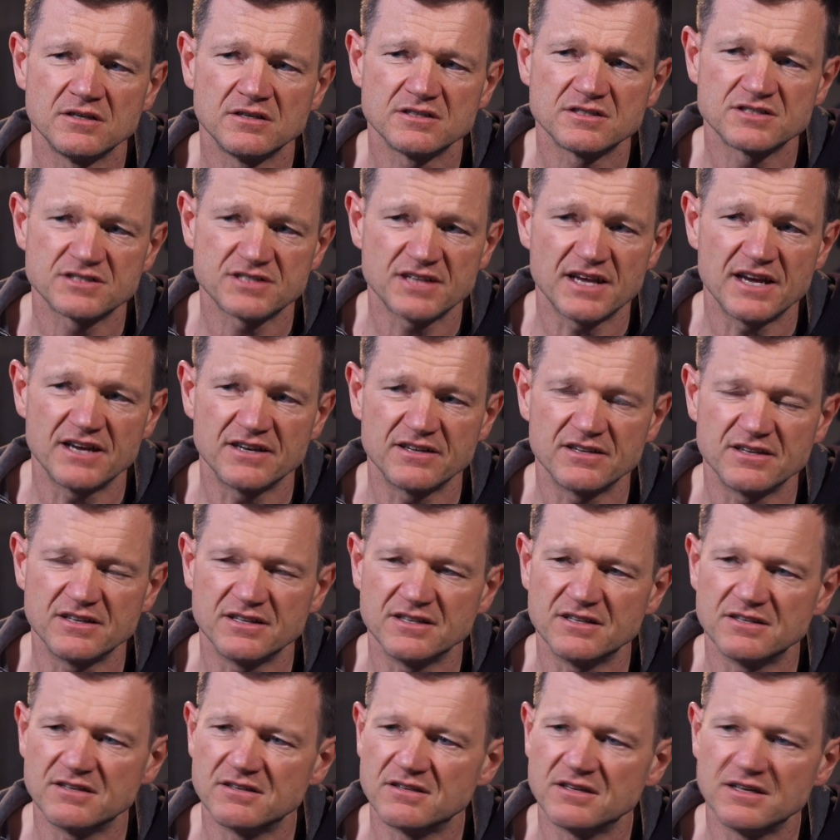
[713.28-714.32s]
standard
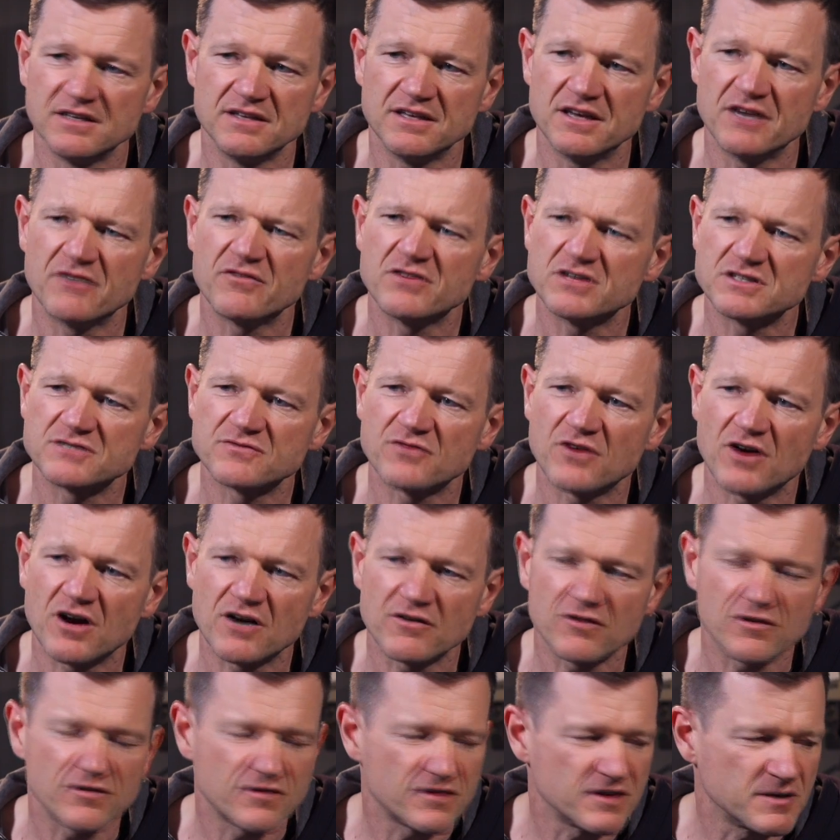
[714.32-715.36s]
in the FS5,
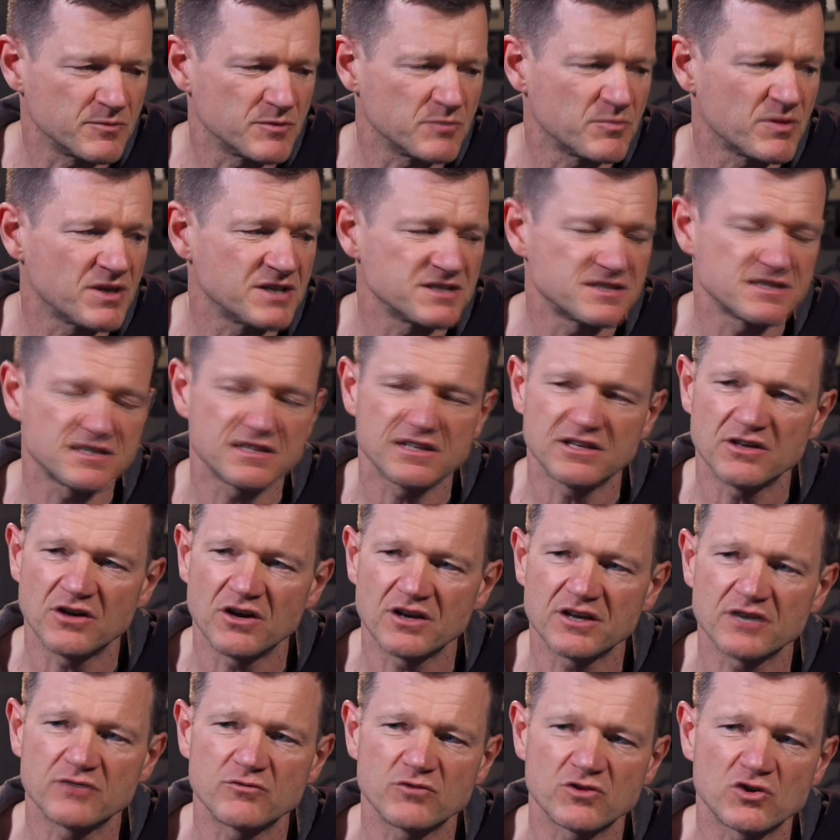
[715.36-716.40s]
I think. But basically, I
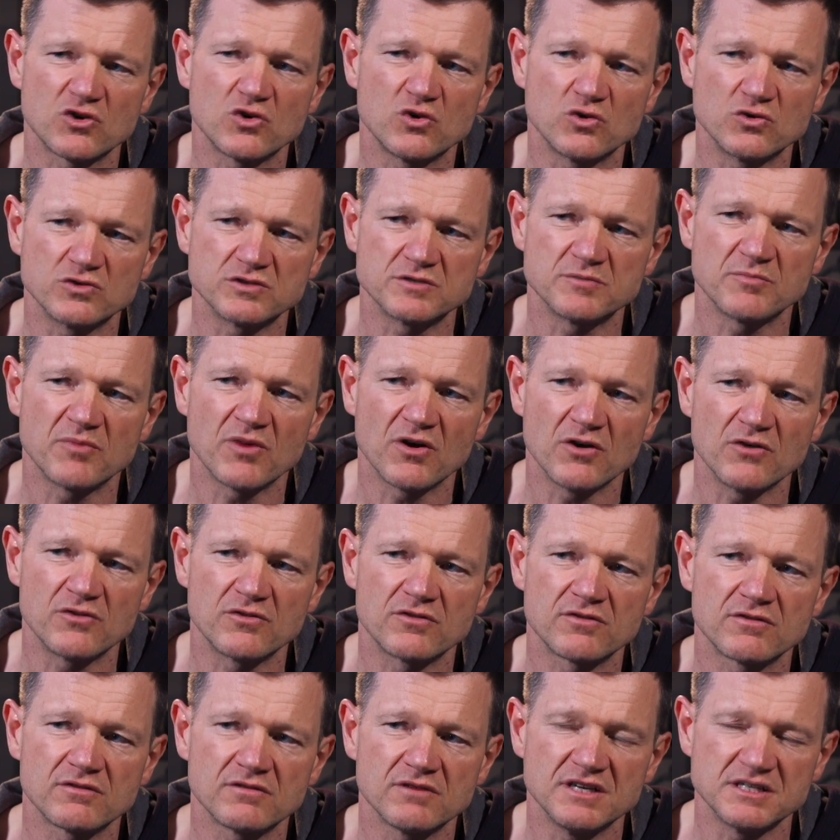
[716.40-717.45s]
can record to both
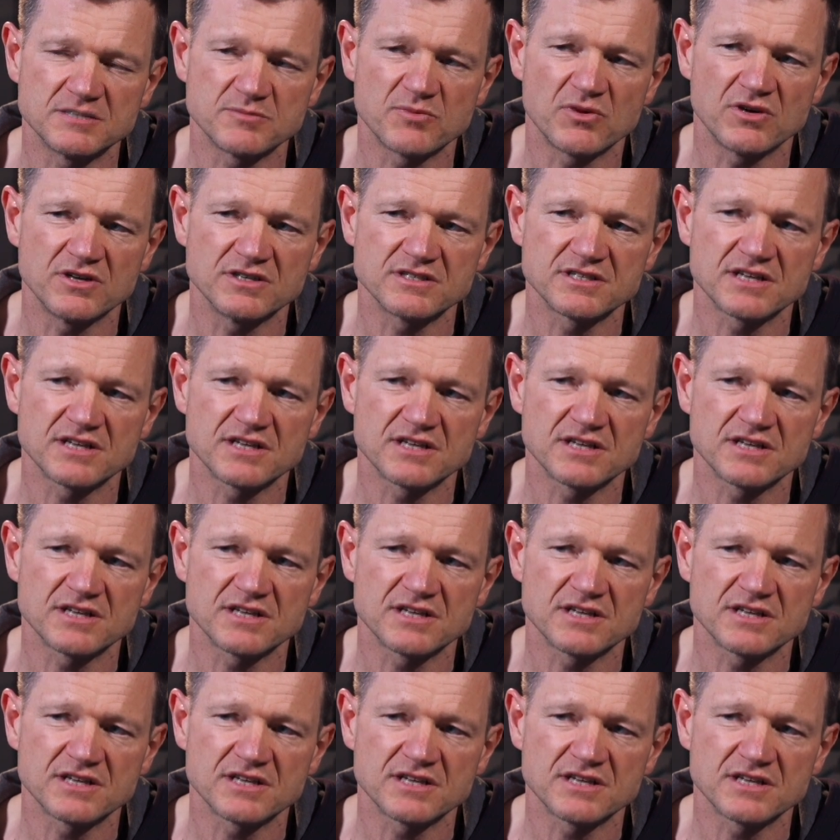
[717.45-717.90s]
S/S